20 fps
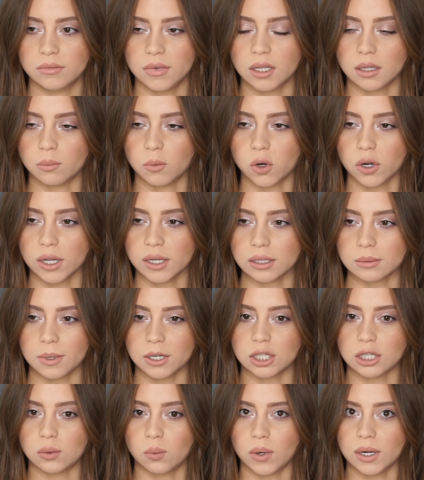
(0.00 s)
in the morning,
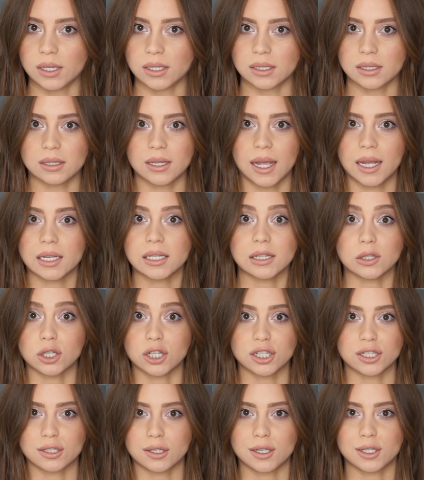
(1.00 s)
especially when that
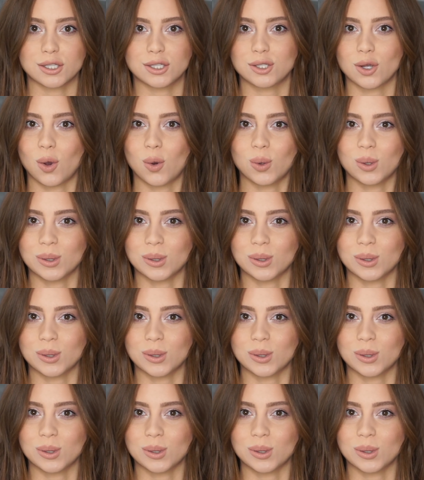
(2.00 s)
look is like so